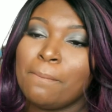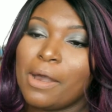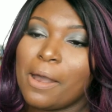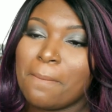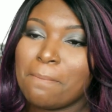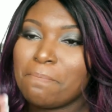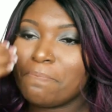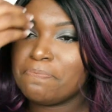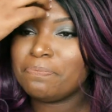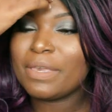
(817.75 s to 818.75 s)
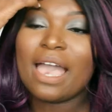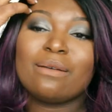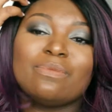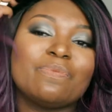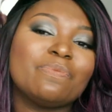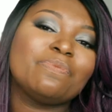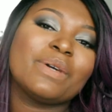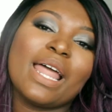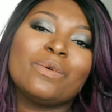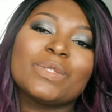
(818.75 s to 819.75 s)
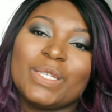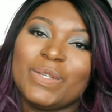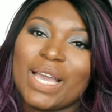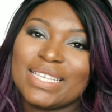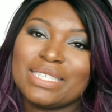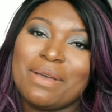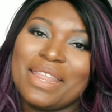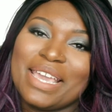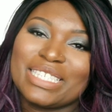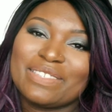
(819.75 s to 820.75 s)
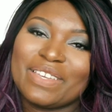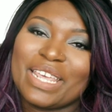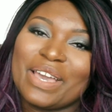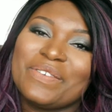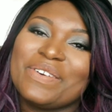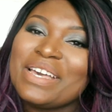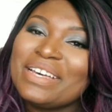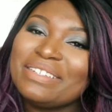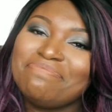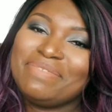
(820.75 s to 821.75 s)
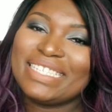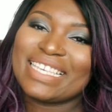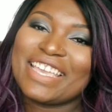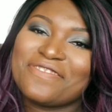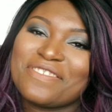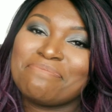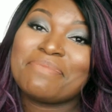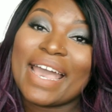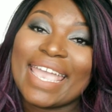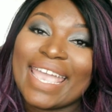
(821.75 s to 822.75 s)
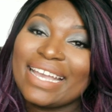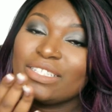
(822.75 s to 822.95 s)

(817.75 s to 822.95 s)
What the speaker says: But yeah, I will see you guys in my next video. Be safe. Bye.